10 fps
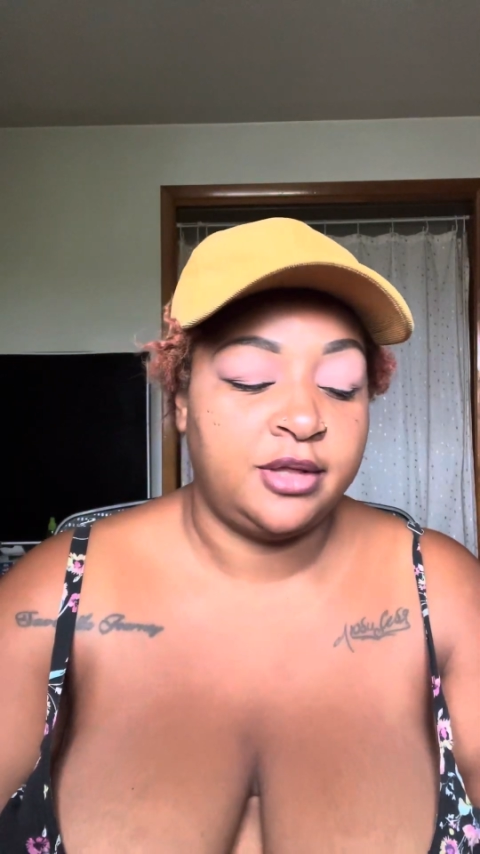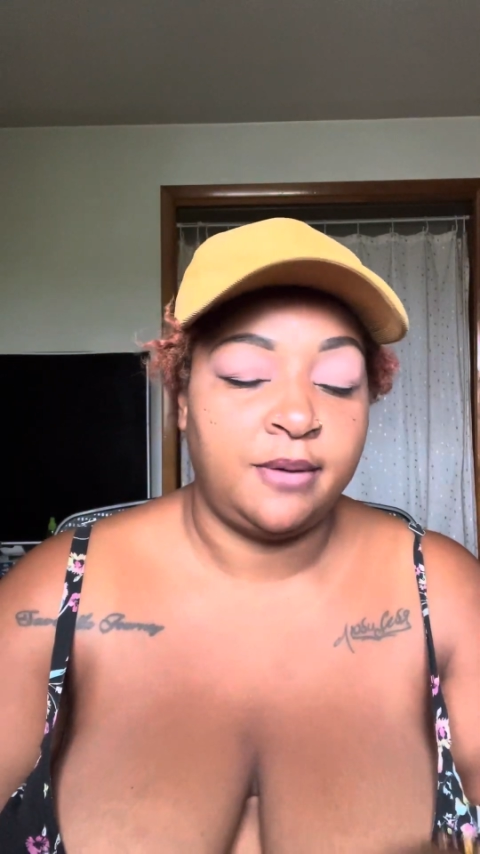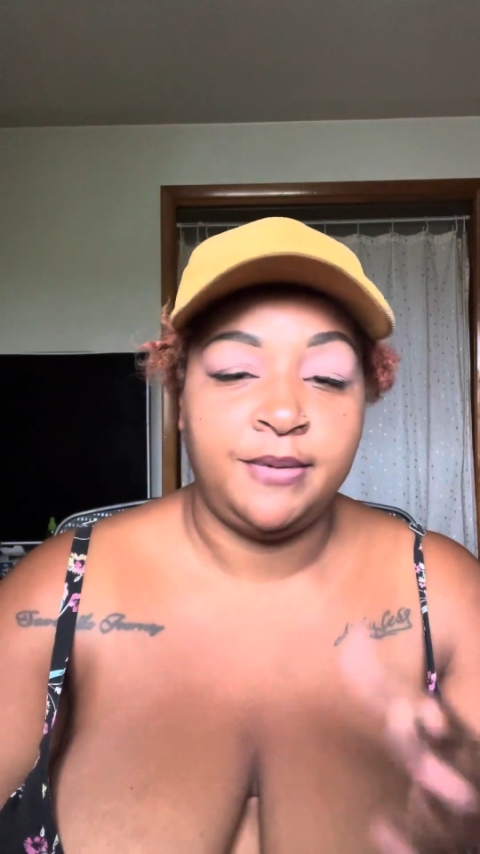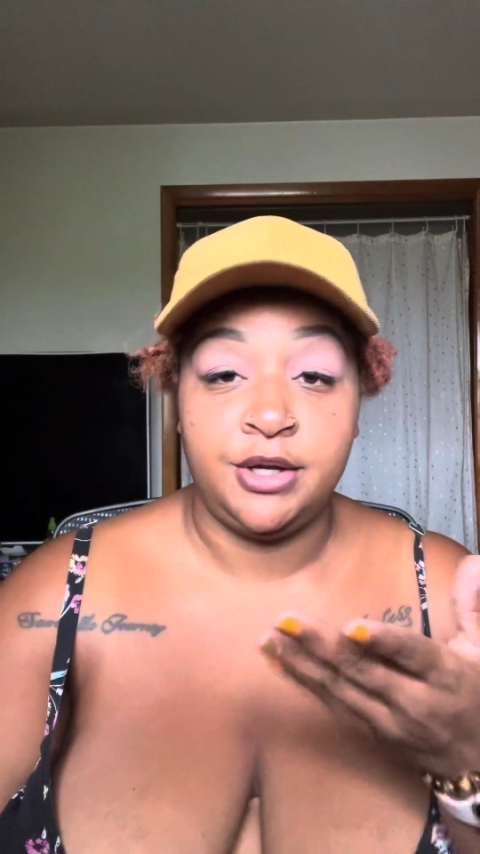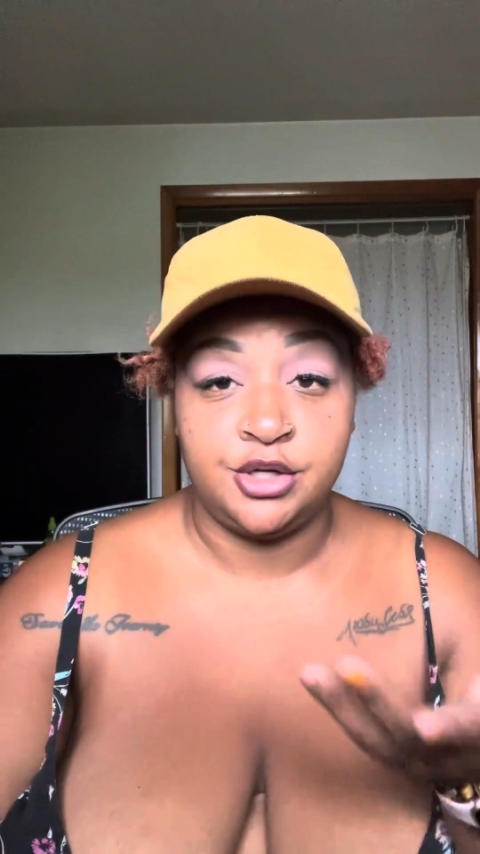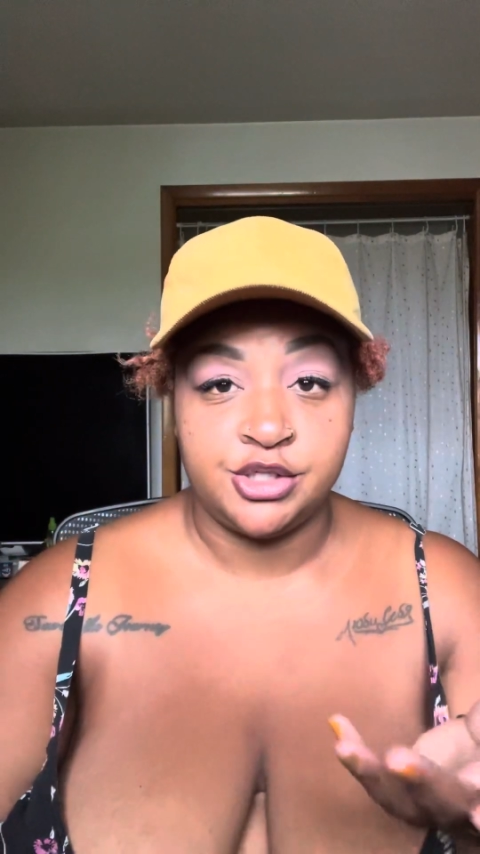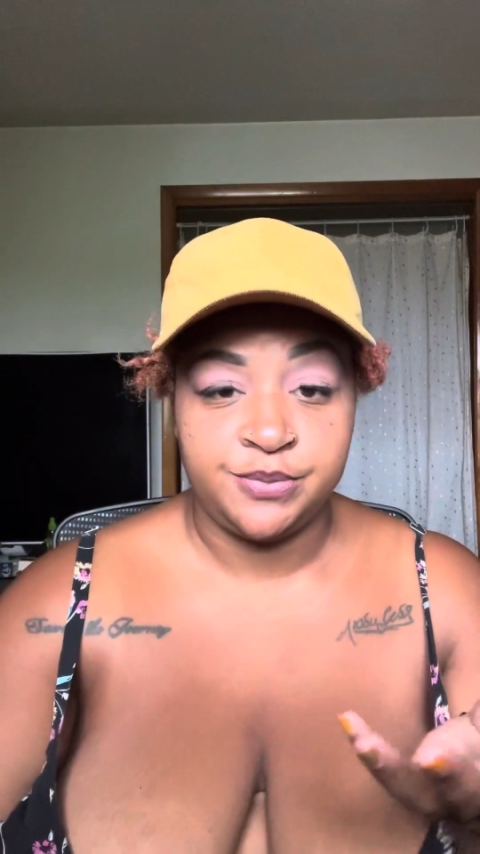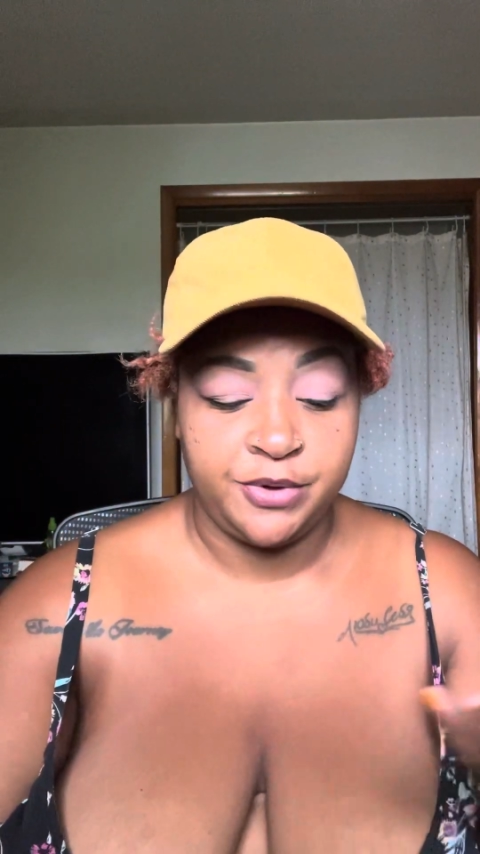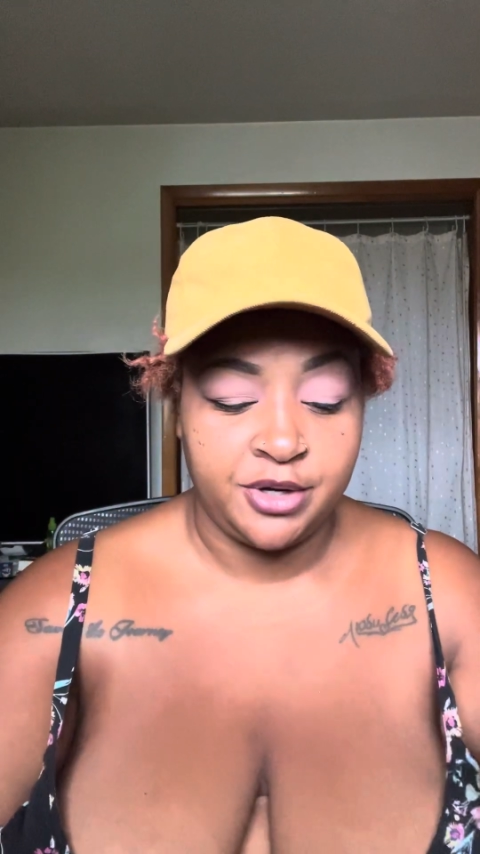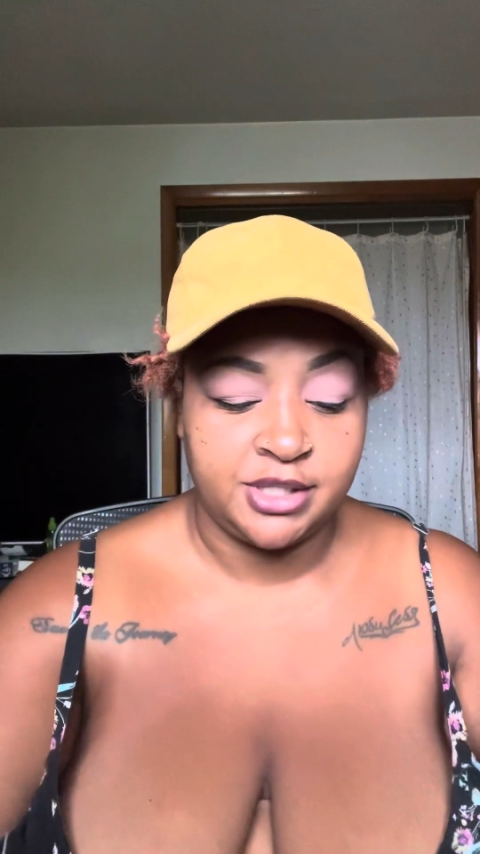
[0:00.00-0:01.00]
they being your
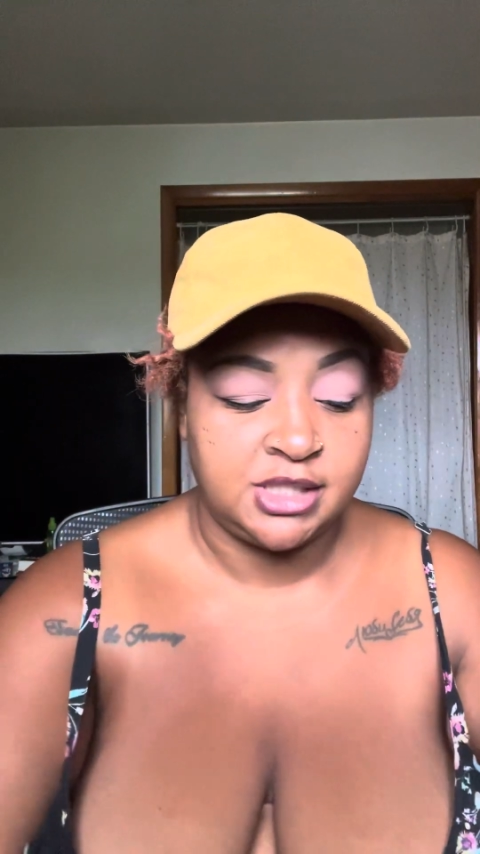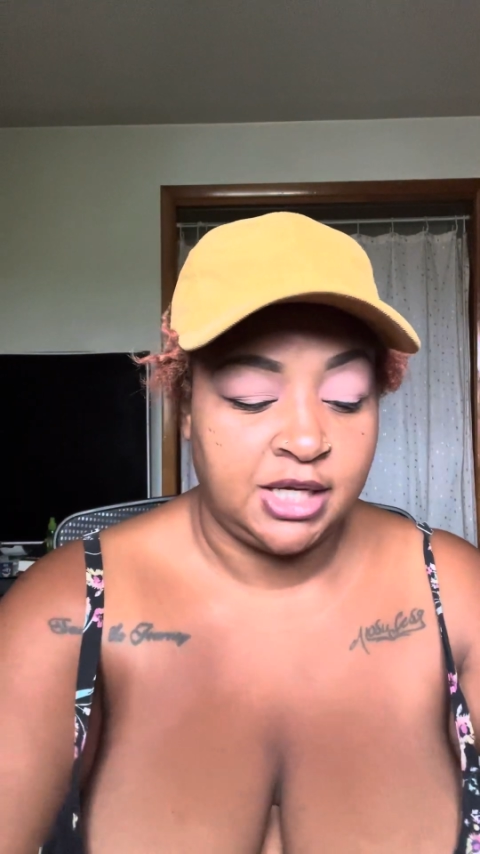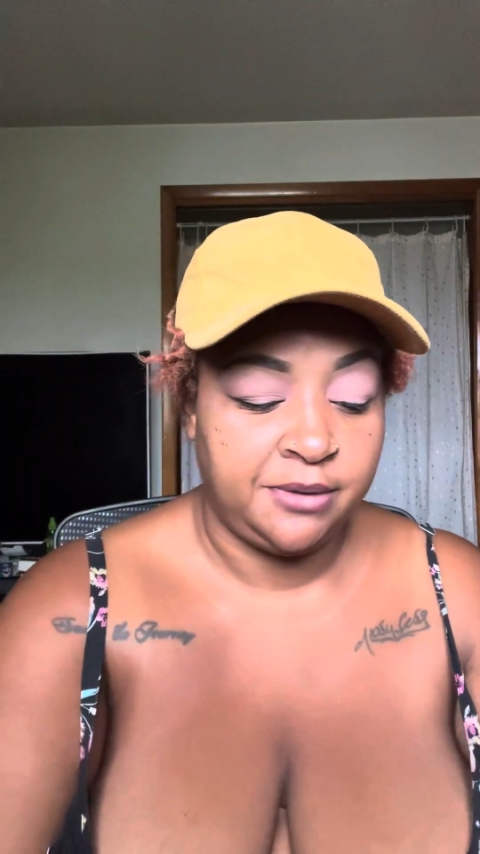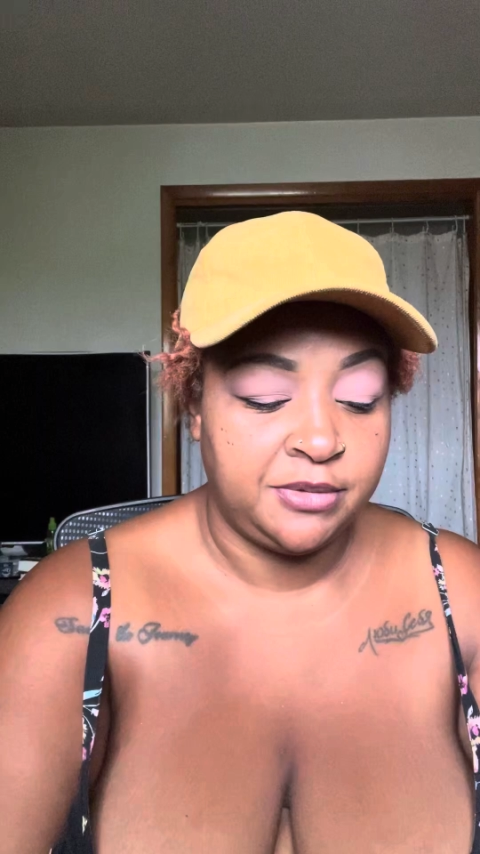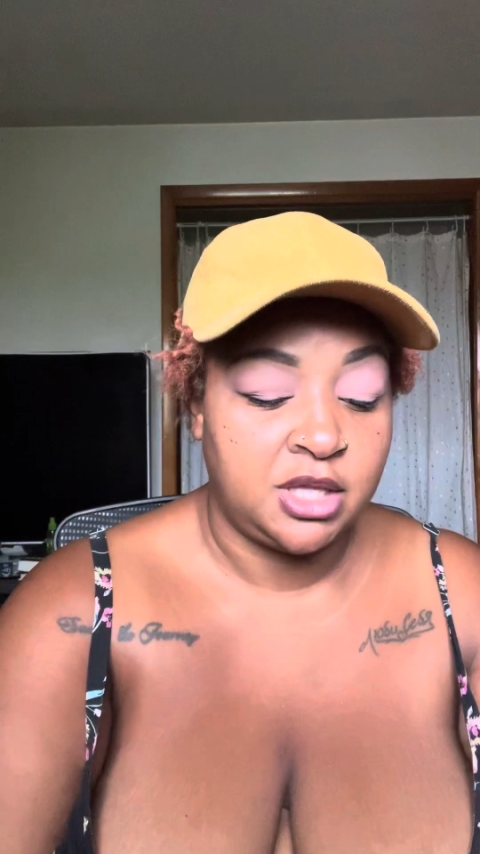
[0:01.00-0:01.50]
spirit team,